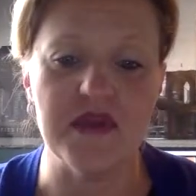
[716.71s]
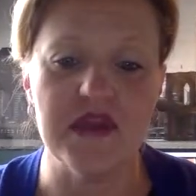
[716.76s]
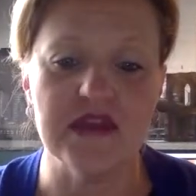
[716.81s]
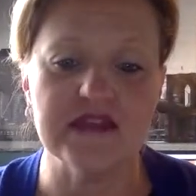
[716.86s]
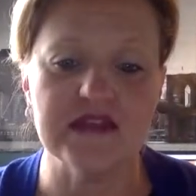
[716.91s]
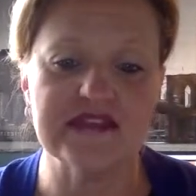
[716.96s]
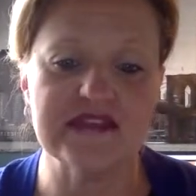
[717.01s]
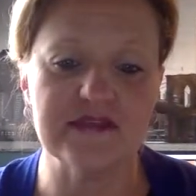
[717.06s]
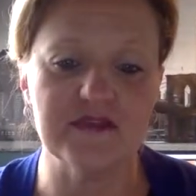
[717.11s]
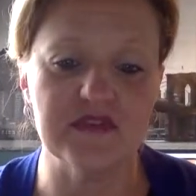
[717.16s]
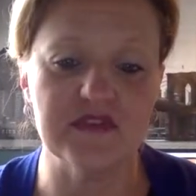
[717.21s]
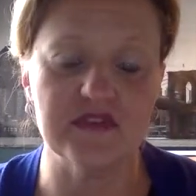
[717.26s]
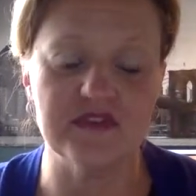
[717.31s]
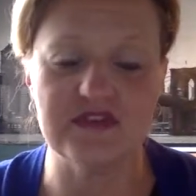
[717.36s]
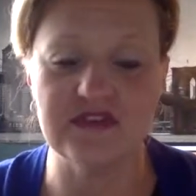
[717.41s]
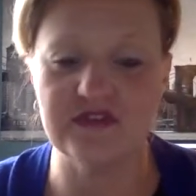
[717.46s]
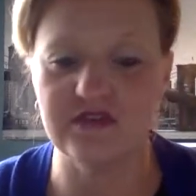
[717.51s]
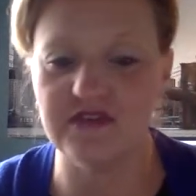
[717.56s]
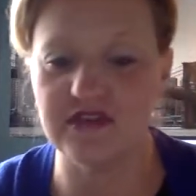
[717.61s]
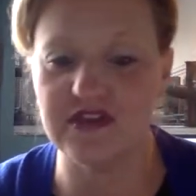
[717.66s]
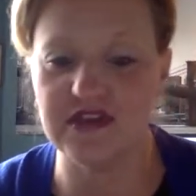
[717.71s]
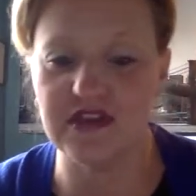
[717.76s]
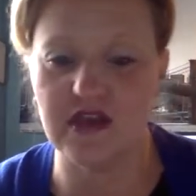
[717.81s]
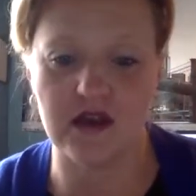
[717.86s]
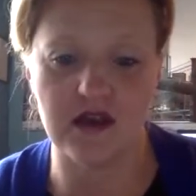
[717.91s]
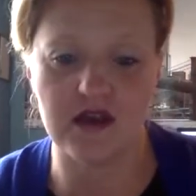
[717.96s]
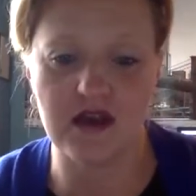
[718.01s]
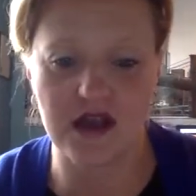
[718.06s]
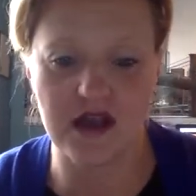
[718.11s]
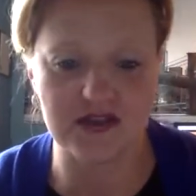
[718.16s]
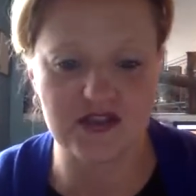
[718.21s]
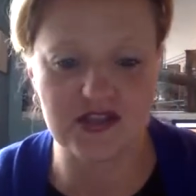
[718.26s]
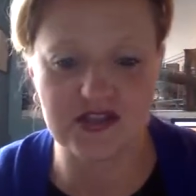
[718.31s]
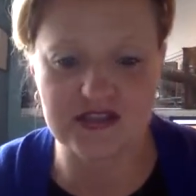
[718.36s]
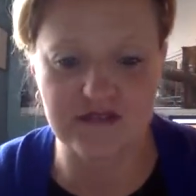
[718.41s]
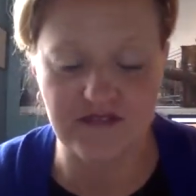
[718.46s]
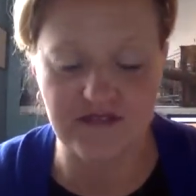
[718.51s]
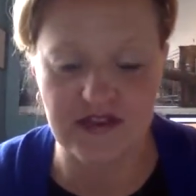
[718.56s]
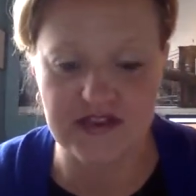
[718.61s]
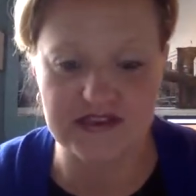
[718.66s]
similar to the unconscious
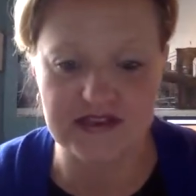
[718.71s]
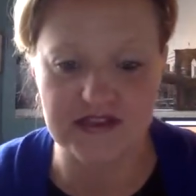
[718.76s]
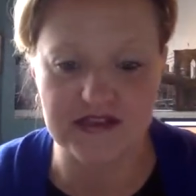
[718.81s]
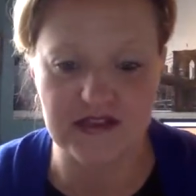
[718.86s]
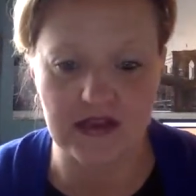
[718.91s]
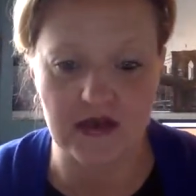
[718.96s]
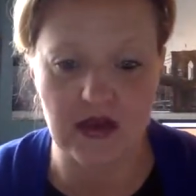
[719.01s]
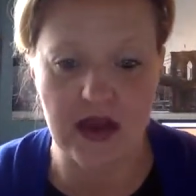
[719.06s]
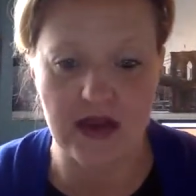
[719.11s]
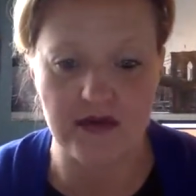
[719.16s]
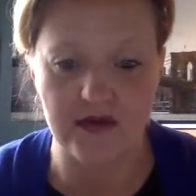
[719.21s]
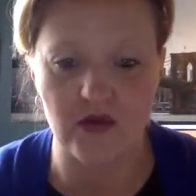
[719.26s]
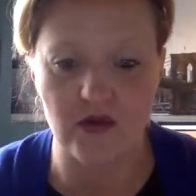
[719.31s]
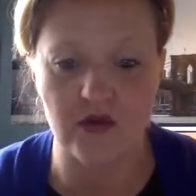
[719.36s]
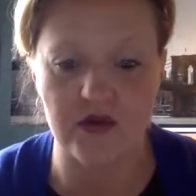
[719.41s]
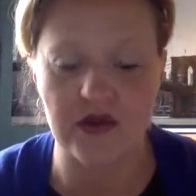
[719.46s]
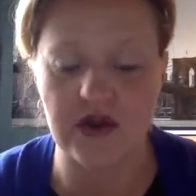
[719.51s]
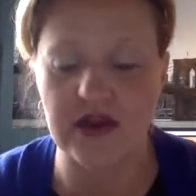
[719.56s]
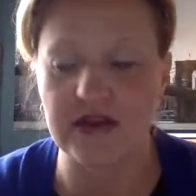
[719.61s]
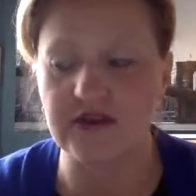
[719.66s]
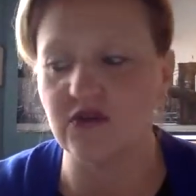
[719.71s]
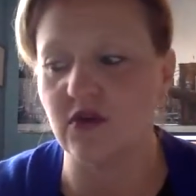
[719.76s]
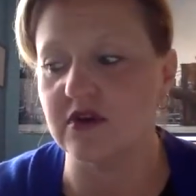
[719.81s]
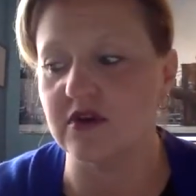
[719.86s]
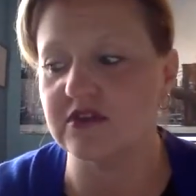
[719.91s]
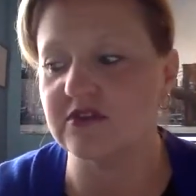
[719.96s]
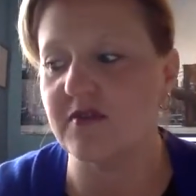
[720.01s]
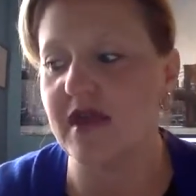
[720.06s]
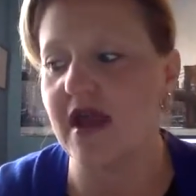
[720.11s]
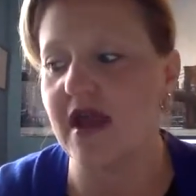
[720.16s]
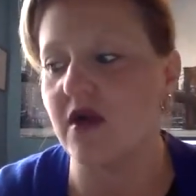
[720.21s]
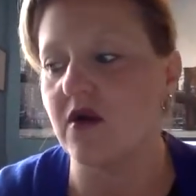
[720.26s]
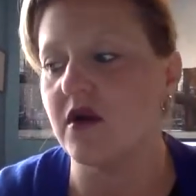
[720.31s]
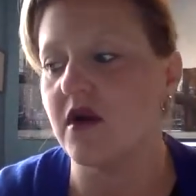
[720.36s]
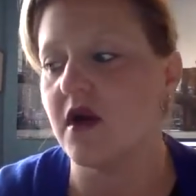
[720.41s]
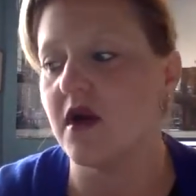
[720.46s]
devices that Karen Horn and I talked about.